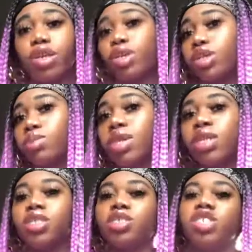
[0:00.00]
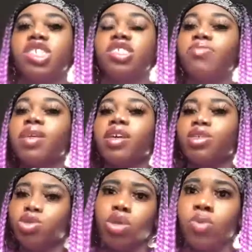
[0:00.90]
Sometimes it's just because
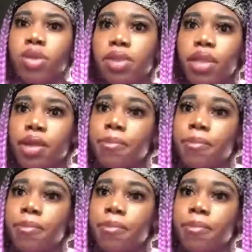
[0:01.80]
you don't want to be there.